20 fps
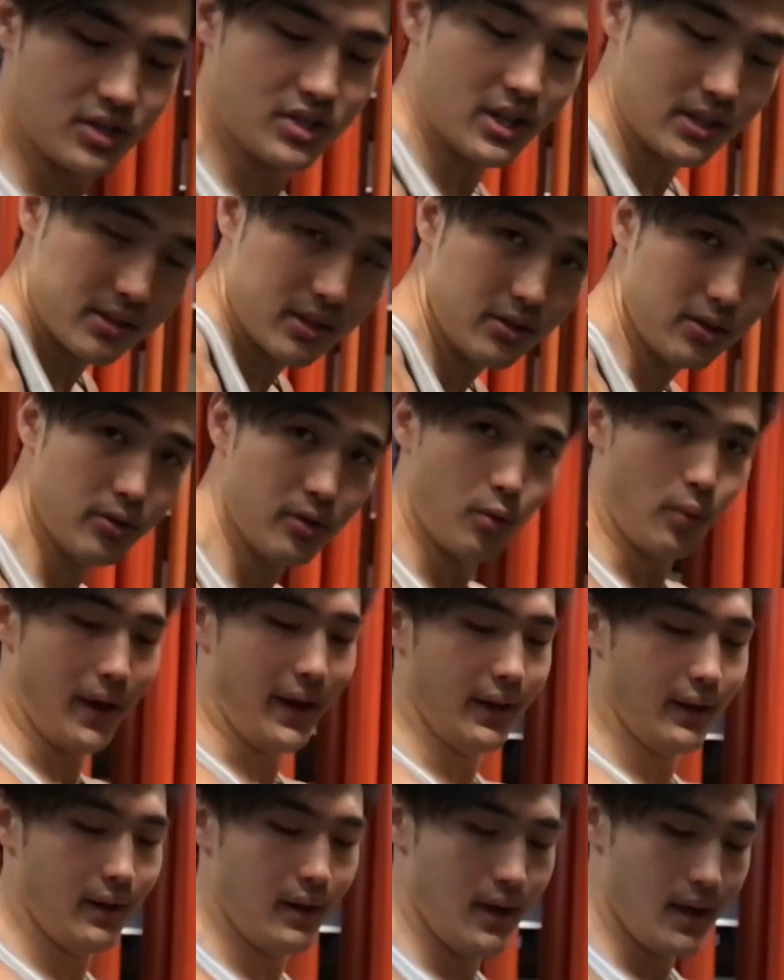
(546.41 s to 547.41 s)
just to do the
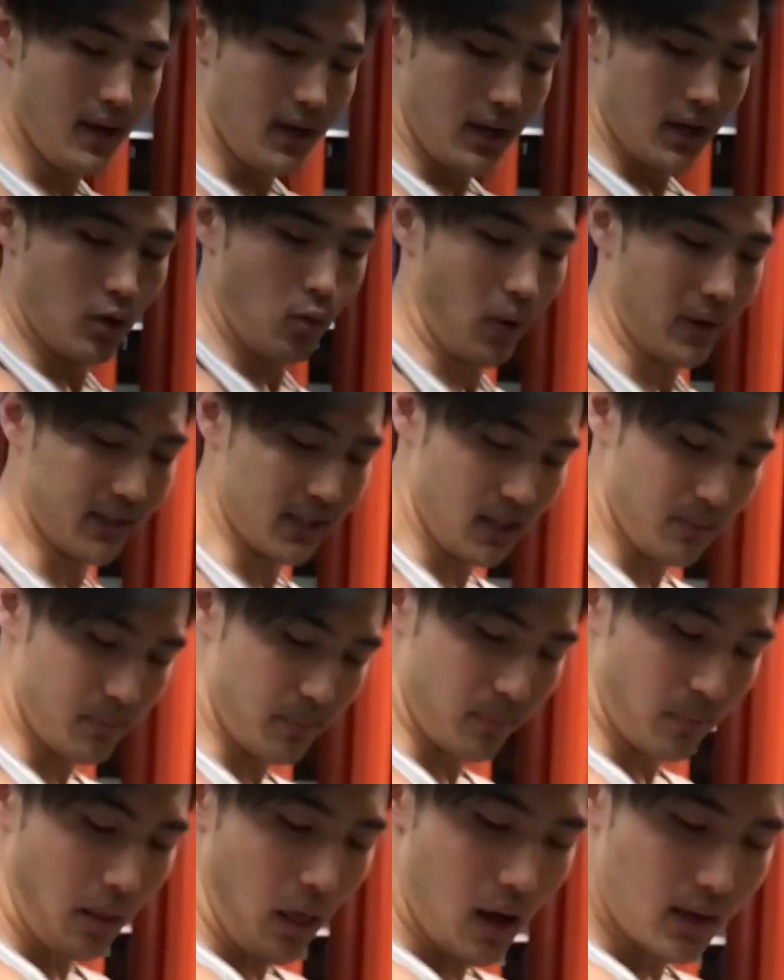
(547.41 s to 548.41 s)
weight. You wanna keep
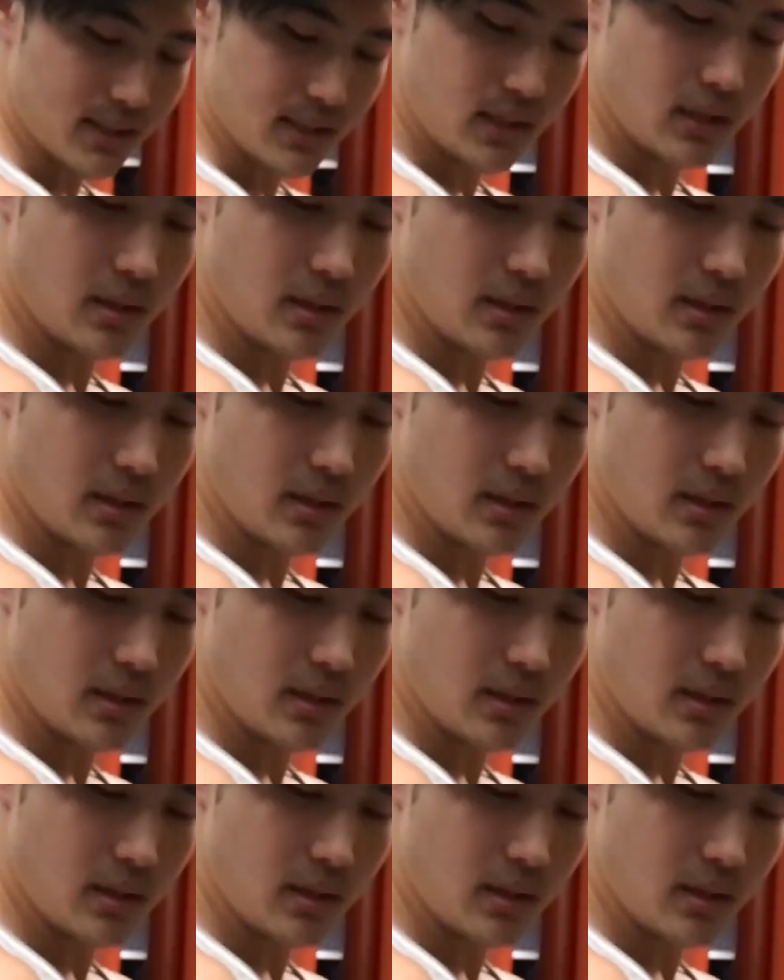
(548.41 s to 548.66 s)
them locked